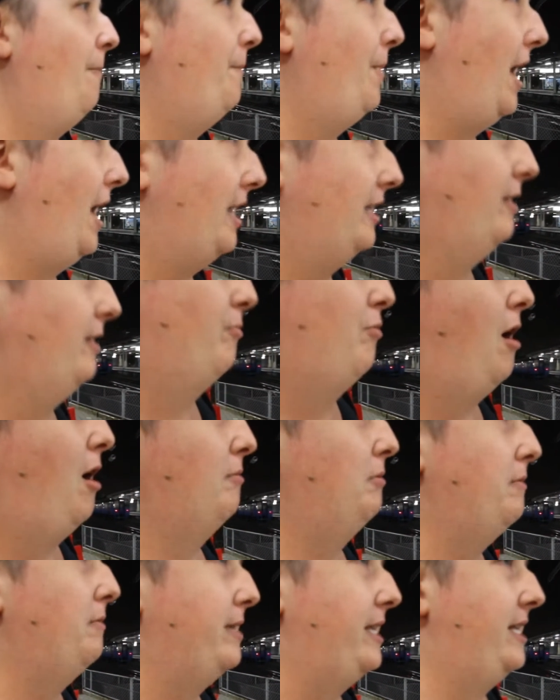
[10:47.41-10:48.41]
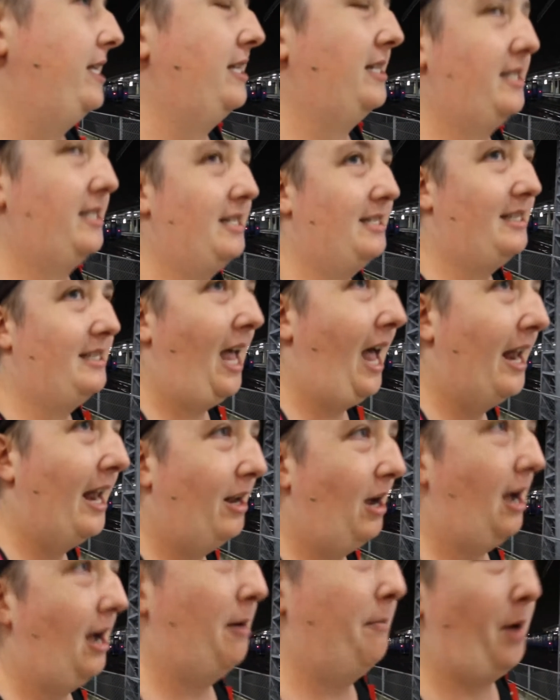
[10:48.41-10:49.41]
But the problem is
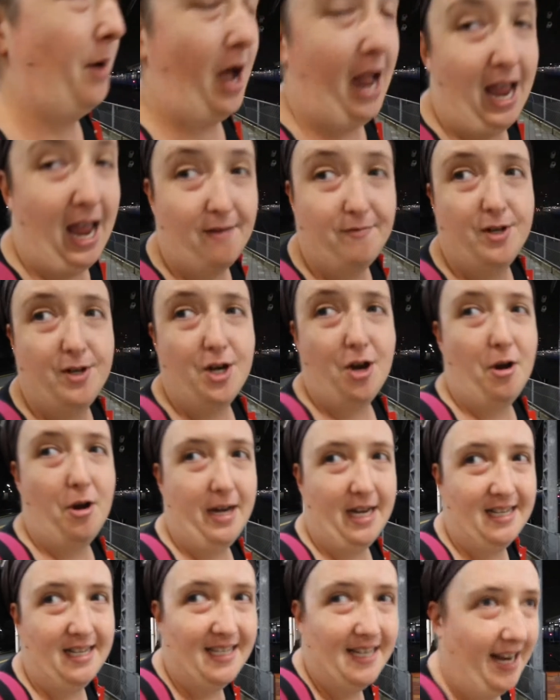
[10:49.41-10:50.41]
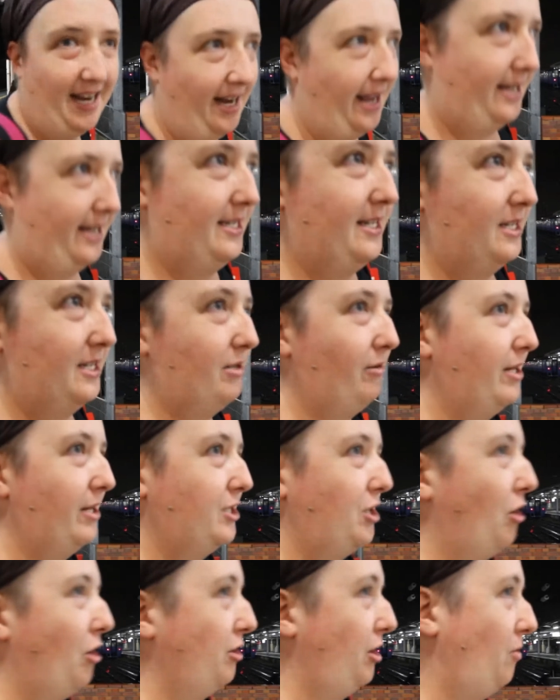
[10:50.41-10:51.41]
that I have no internet access, so I
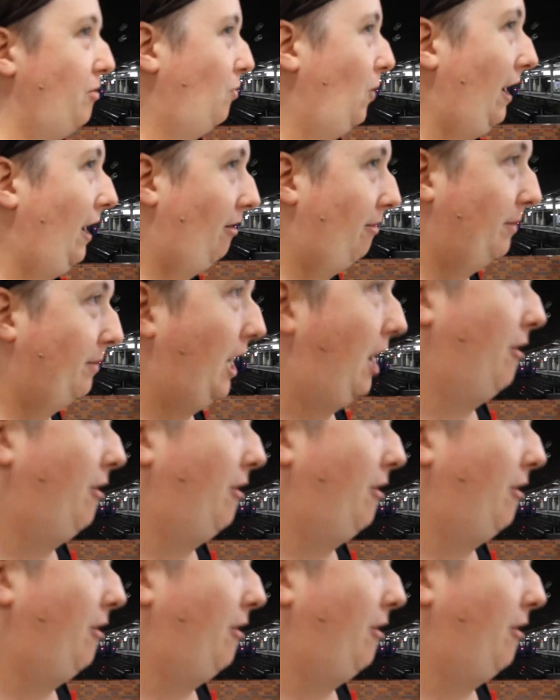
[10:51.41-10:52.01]
don't know where I'm